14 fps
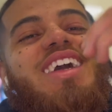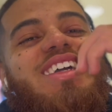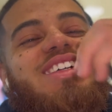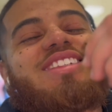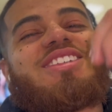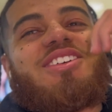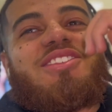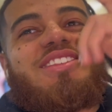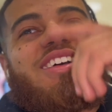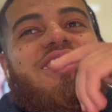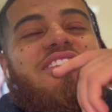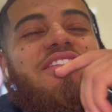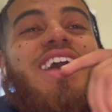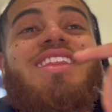It's all
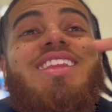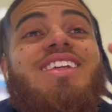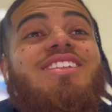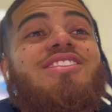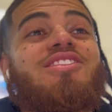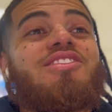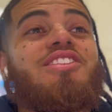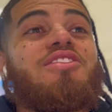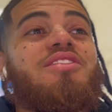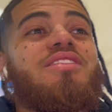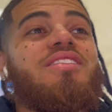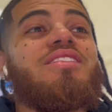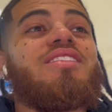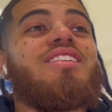love. I think it's Glow,
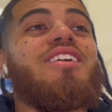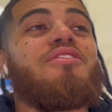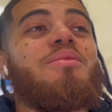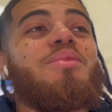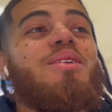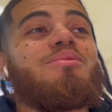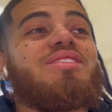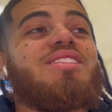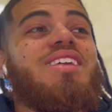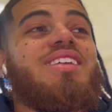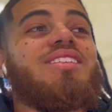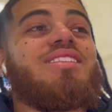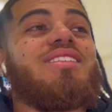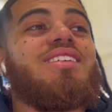if I'm not mistaken.